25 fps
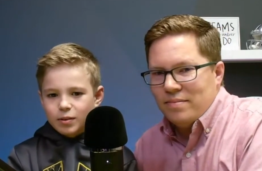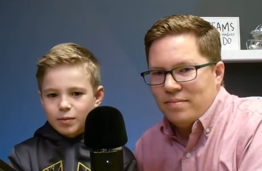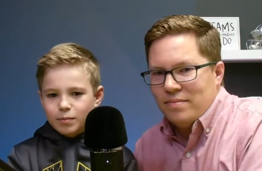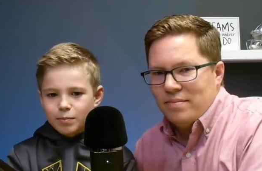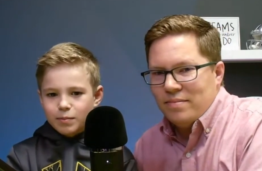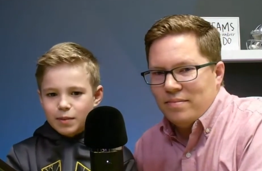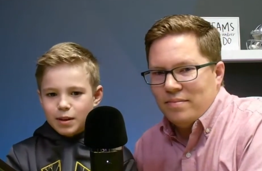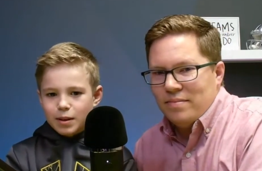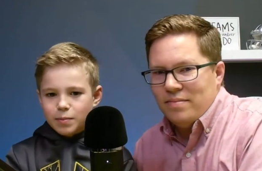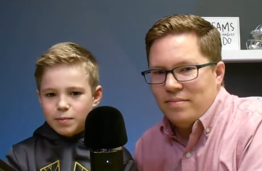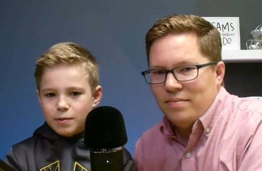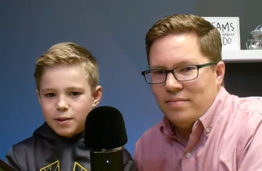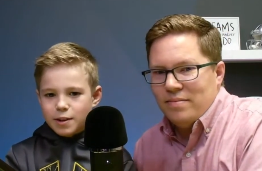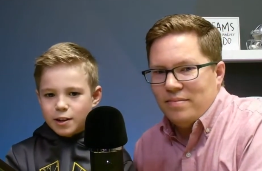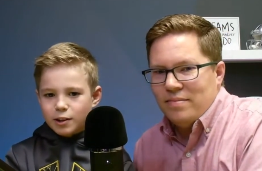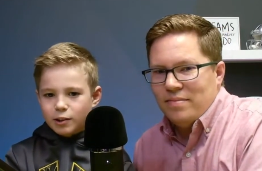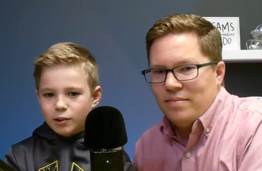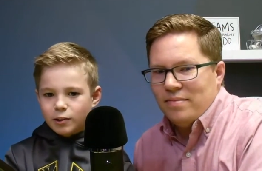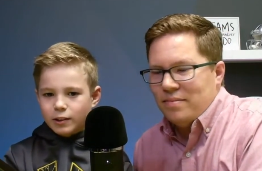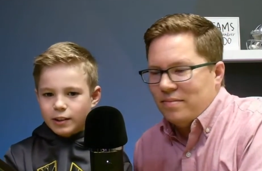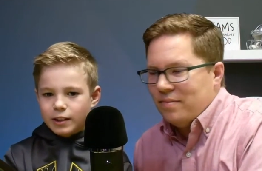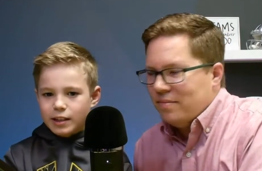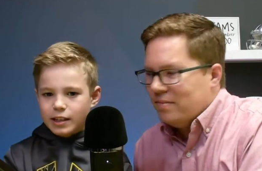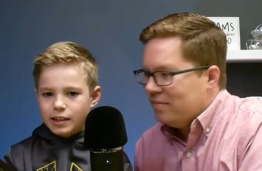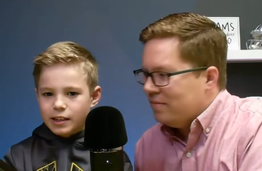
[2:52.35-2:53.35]
Speaker 1: maybe
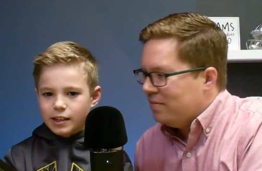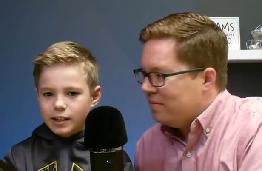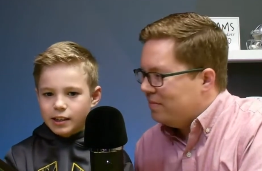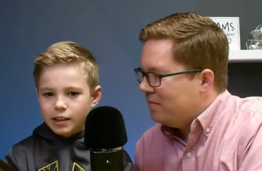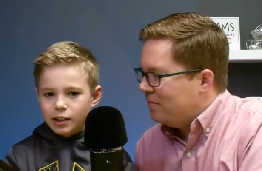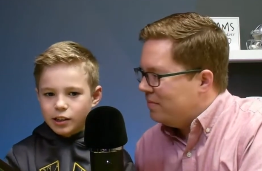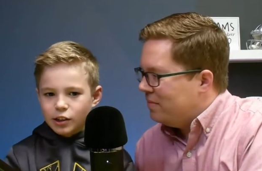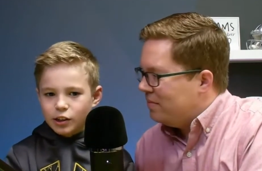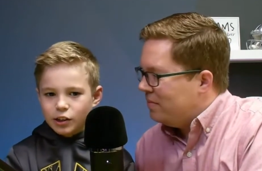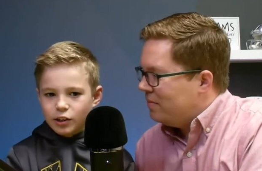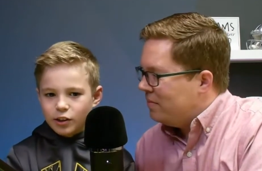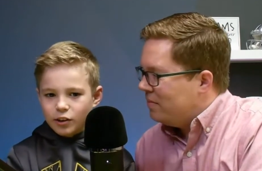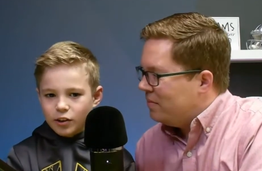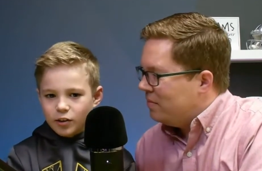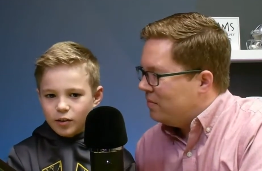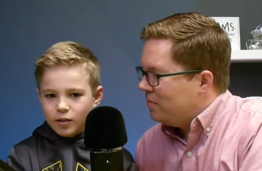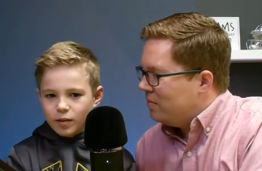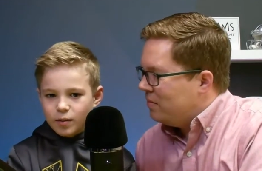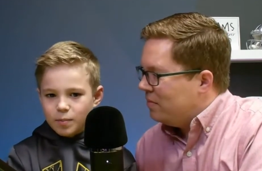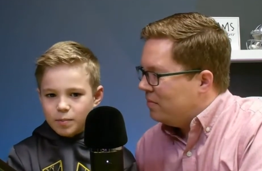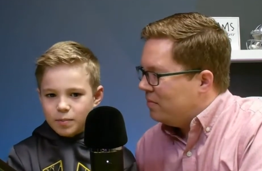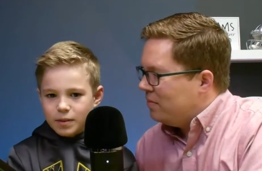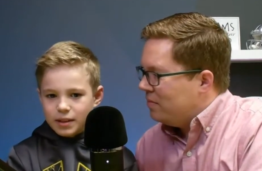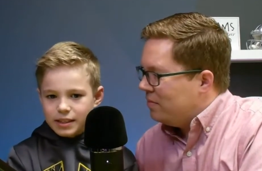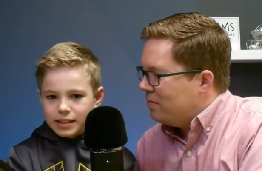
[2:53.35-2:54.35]
leading your
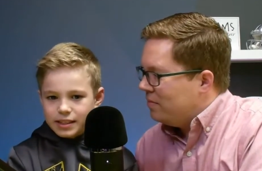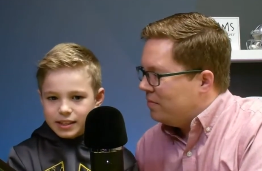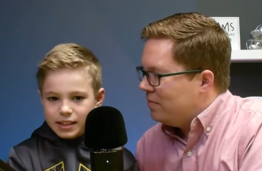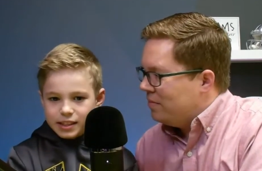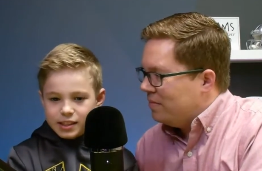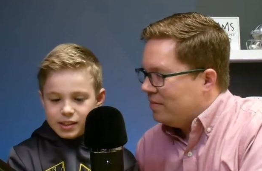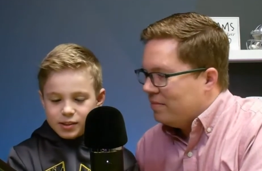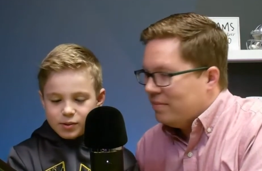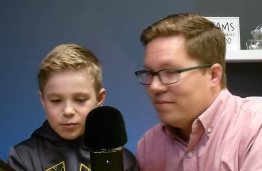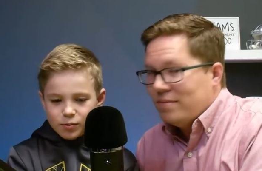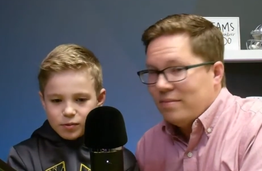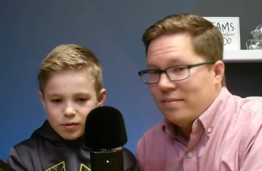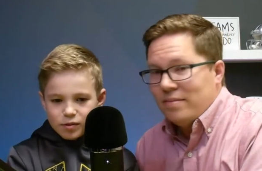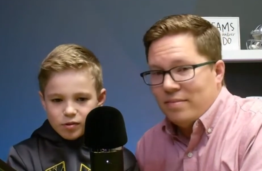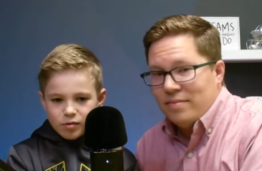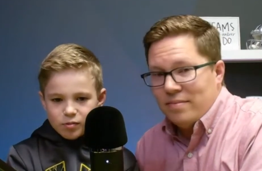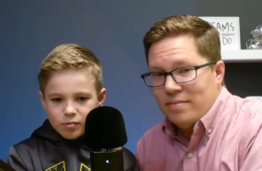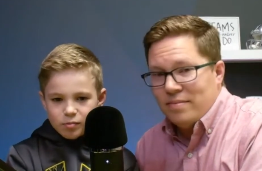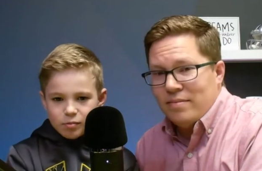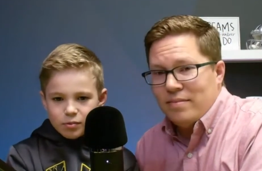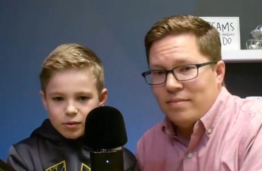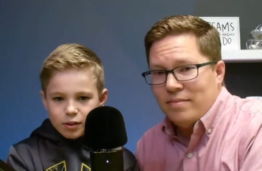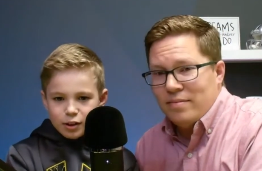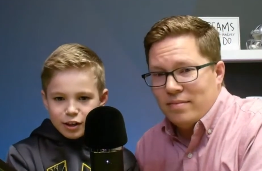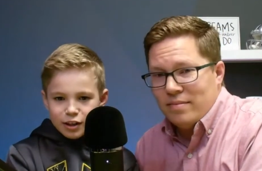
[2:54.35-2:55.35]
business
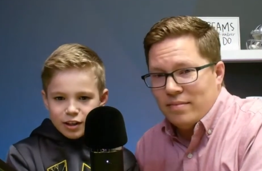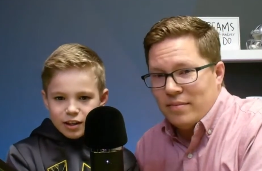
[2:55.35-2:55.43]
group